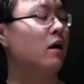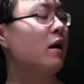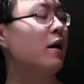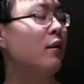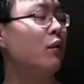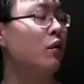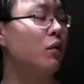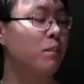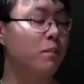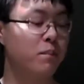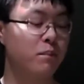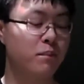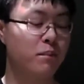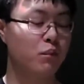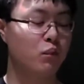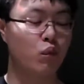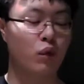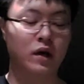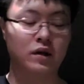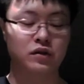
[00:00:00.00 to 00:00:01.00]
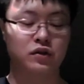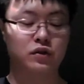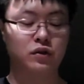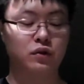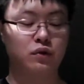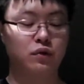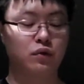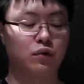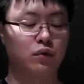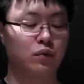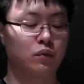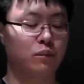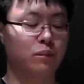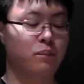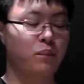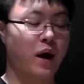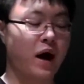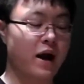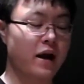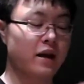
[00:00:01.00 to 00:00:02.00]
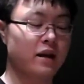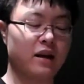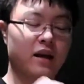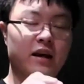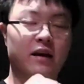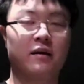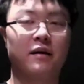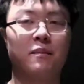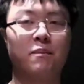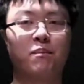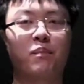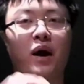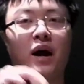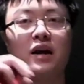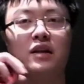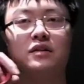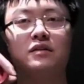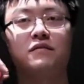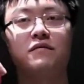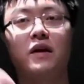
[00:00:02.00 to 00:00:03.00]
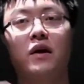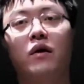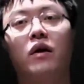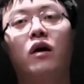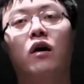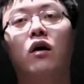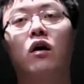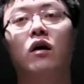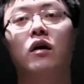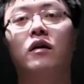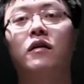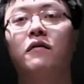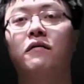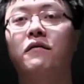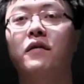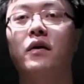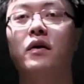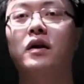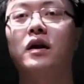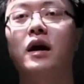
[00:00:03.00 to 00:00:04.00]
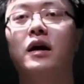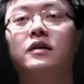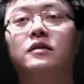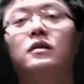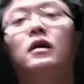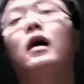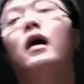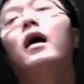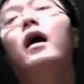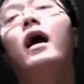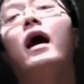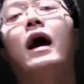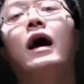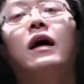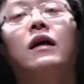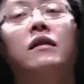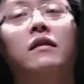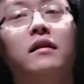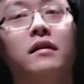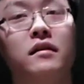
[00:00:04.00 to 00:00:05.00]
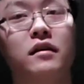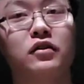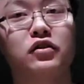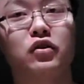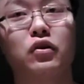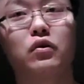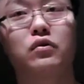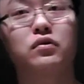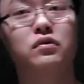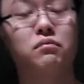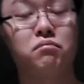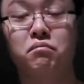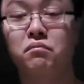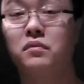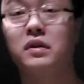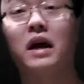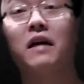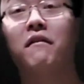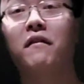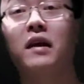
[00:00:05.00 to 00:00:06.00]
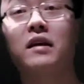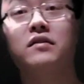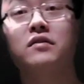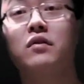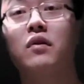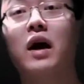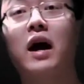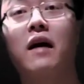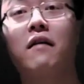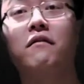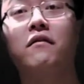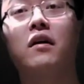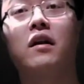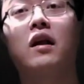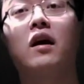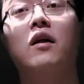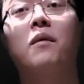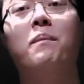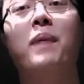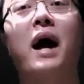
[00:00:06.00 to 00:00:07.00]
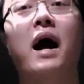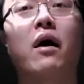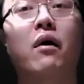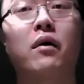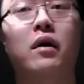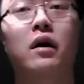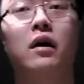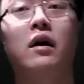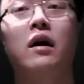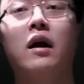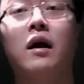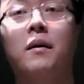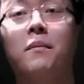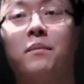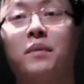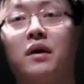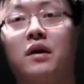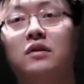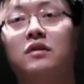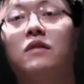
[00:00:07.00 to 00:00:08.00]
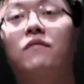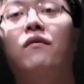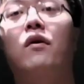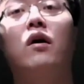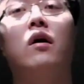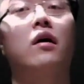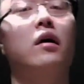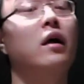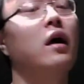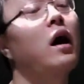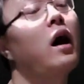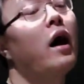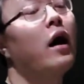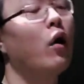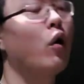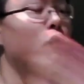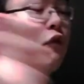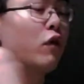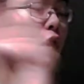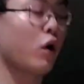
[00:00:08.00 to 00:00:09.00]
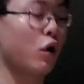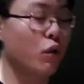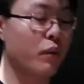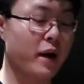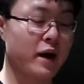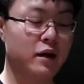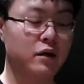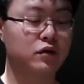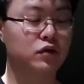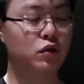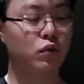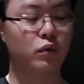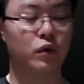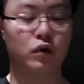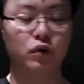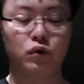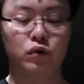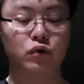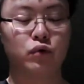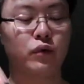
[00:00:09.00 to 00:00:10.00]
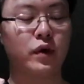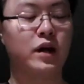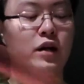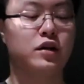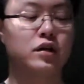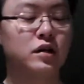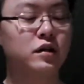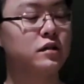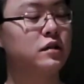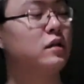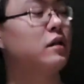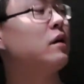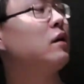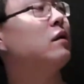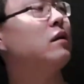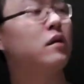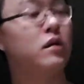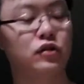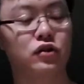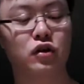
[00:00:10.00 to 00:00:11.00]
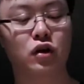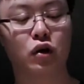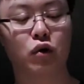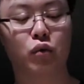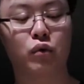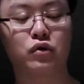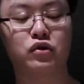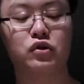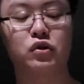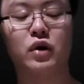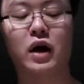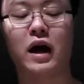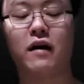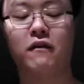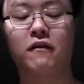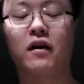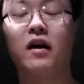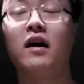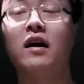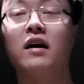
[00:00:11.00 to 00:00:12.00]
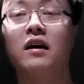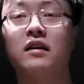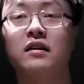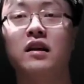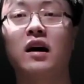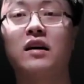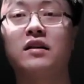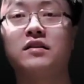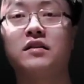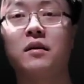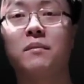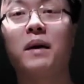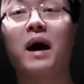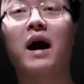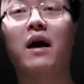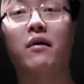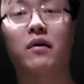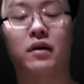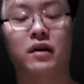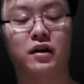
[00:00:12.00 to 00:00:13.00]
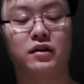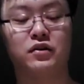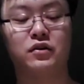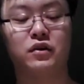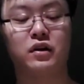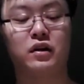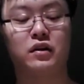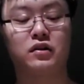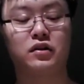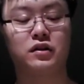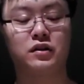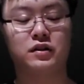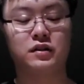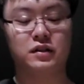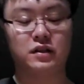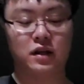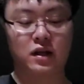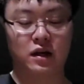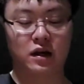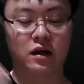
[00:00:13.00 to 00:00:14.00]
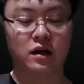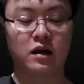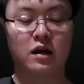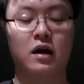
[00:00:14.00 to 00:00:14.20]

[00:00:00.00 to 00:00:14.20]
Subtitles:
it will, once you bind, it binds very hard, very nice. And this you definitely still have a lot of power because of a high overall weight. So when you do regions, this yo will still have tons of power, as you can just see